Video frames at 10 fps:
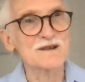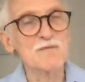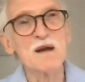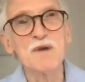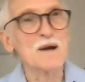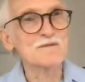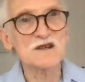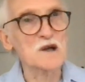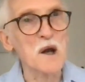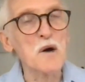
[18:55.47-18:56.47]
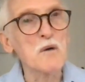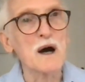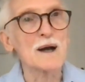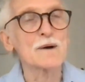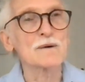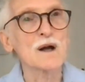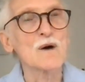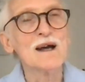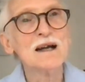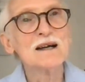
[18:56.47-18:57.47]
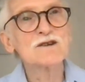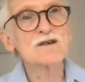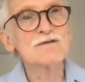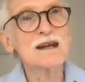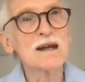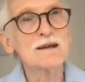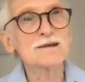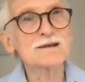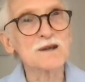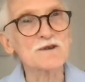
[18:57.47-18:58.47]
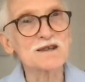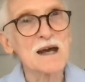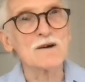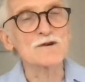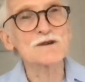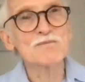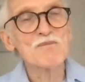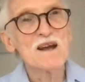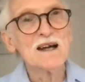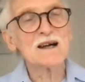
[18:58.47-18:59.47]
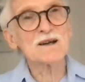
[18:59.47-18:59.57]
Maybe I'm slow, I don't know, to really suss out. And